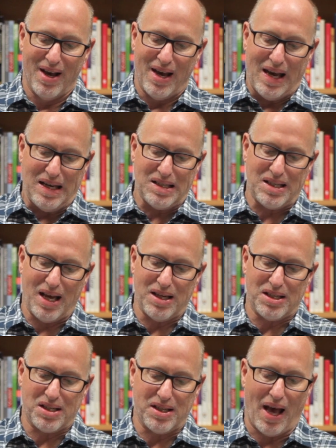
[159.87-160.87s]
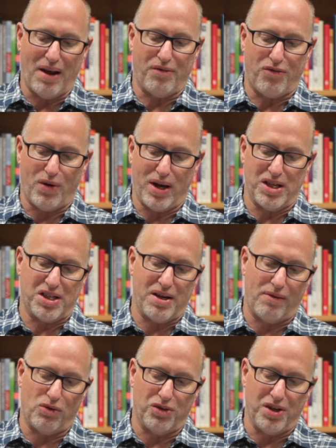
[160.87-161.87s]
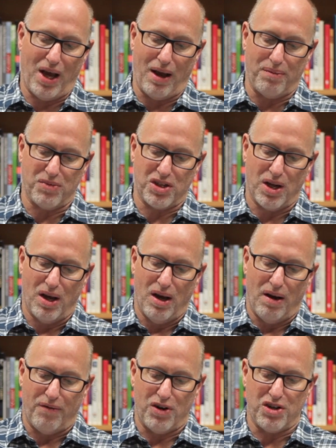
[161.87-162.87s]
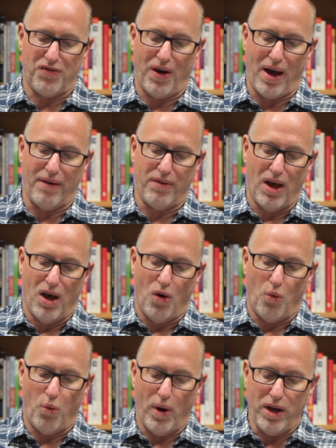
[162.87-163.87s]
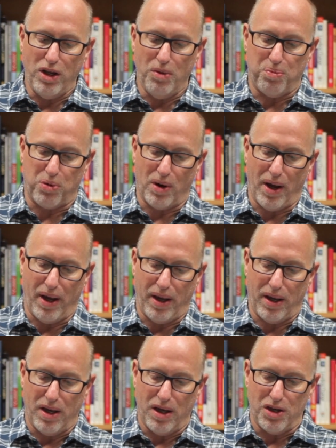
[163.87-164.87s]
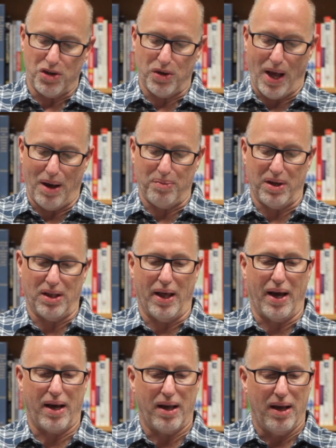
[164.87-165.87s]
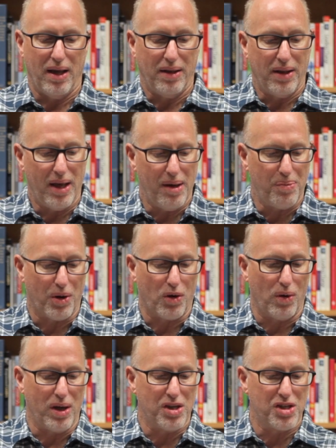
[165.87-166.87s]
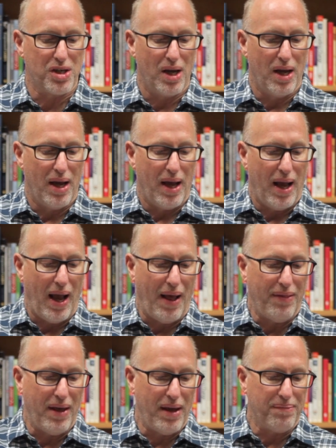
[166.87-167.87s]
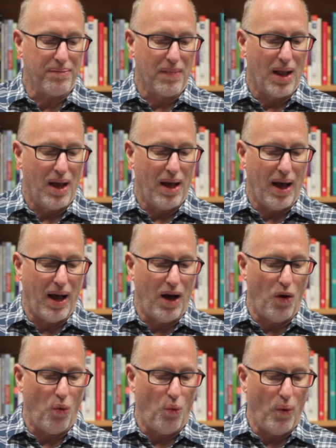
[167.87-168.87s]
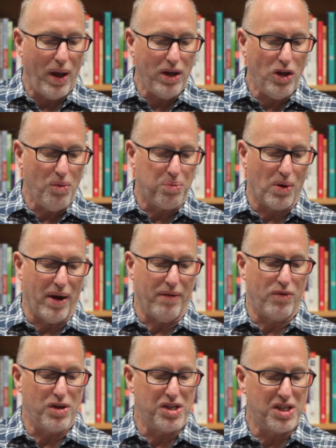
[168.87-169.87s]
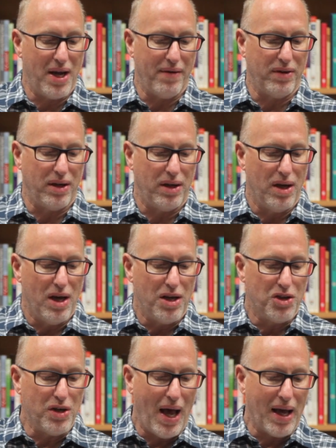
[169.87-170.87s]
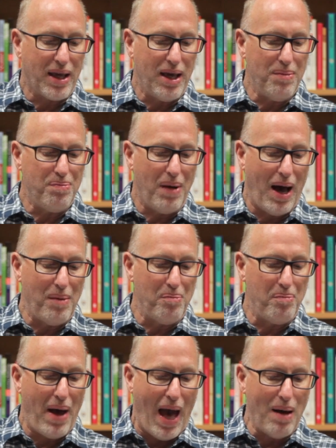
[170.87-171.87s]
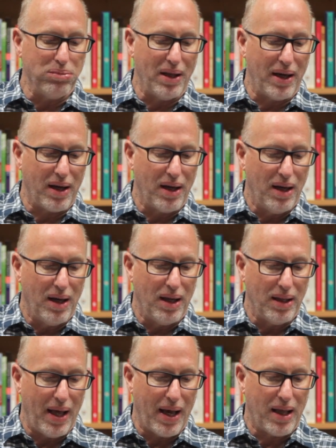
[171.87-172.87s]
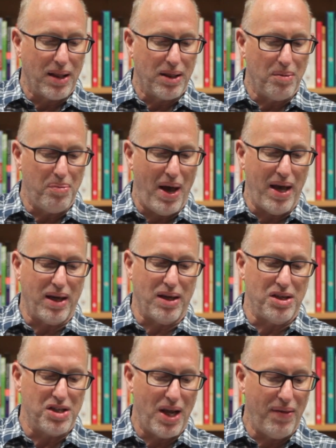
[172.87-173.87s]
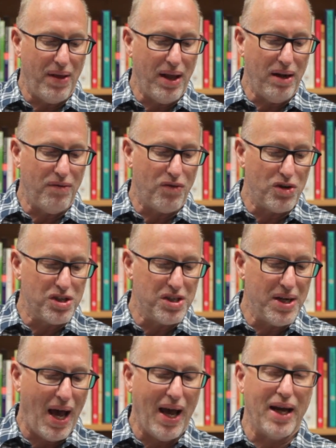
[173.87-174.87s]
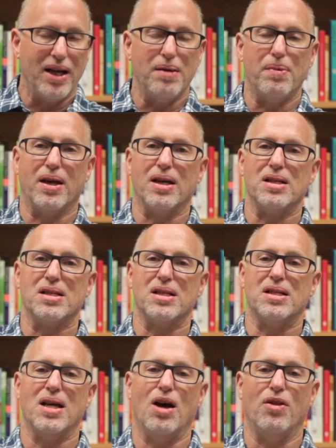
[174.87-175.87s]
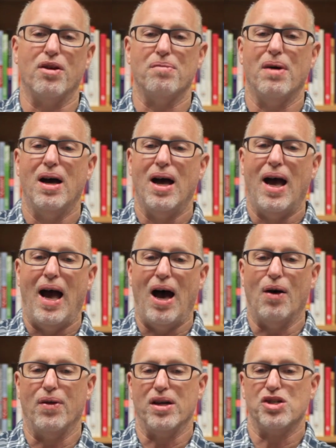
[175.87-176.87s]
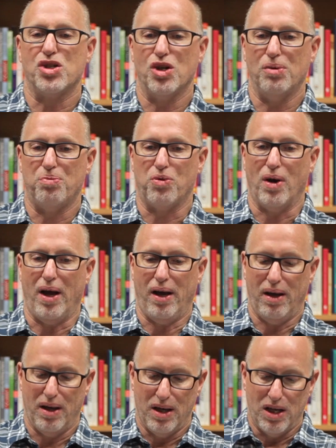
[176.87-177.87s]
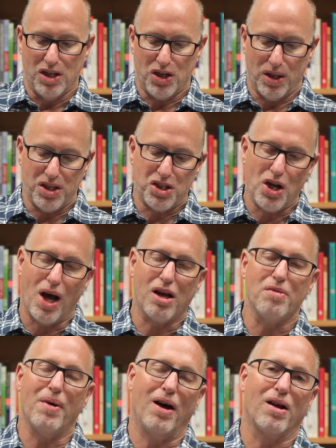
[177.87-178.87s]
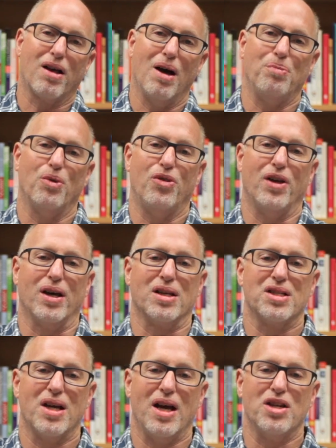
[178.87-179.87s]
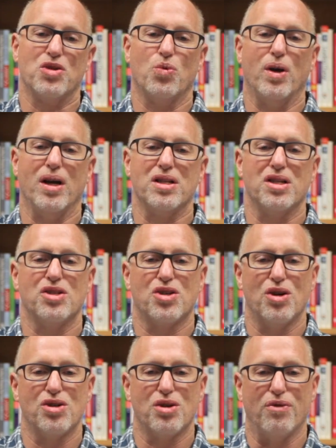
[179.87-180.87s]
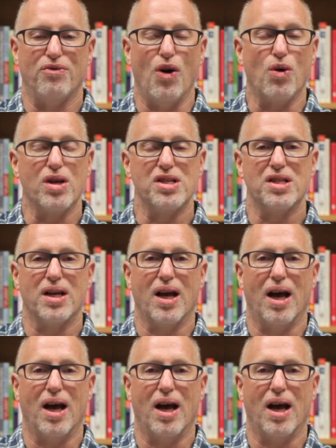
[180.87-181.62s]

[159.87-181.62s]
he says that phrase several times. Verse 5 when you pray, do not be like the hypocrites. And then uh, when you pray, verse 7, do not keep on babbling like the pagans. And then in verse 9, he begins to tell them how they should pray. So let's talk about a couple things as we as a church are focusing